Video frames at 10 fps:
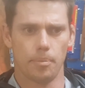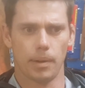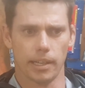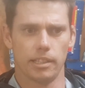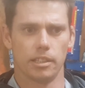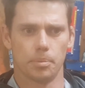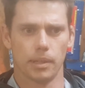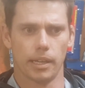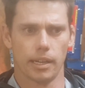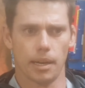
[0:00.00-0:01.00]
making the
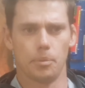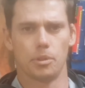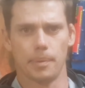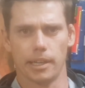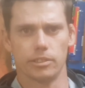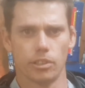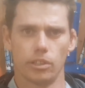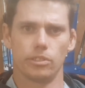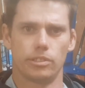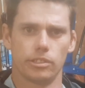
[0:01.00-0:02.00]
plant able to make its
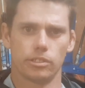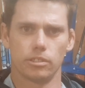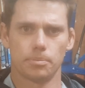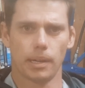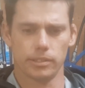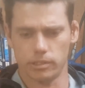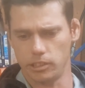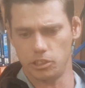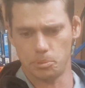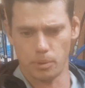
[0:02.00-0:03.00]
own decisions.
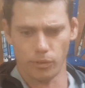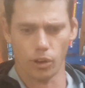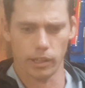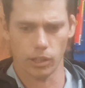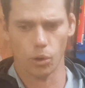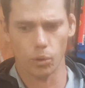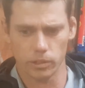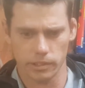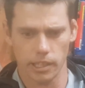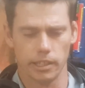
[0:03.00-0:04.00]
Basically just providing all
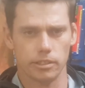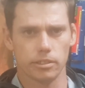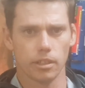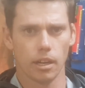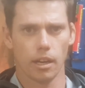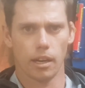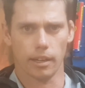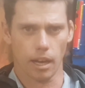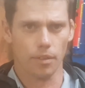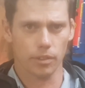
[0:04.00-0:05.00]
its needs are
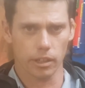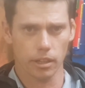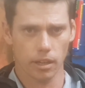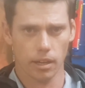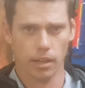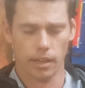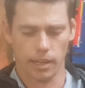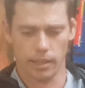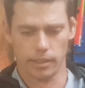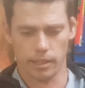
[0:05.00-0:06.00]
covered,
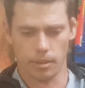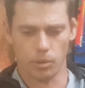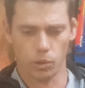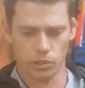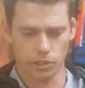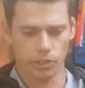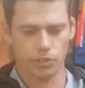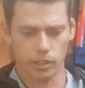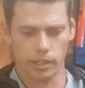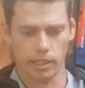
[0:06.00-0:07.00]
and all its
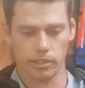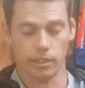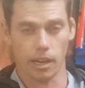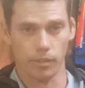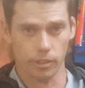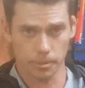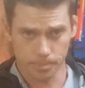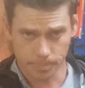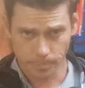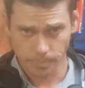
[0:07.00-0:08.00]
nutrient needs are covered,
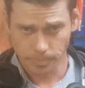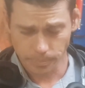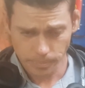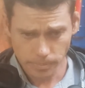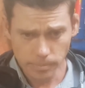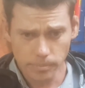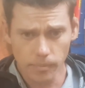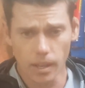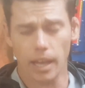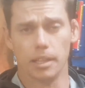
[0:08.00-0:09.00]

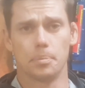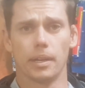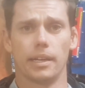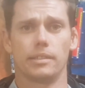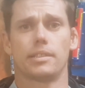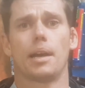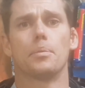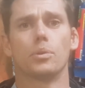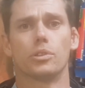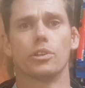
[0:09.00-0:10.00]
and the plant is
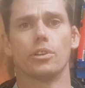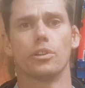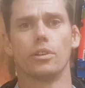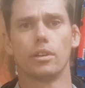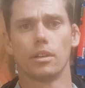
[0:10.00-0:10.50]
able to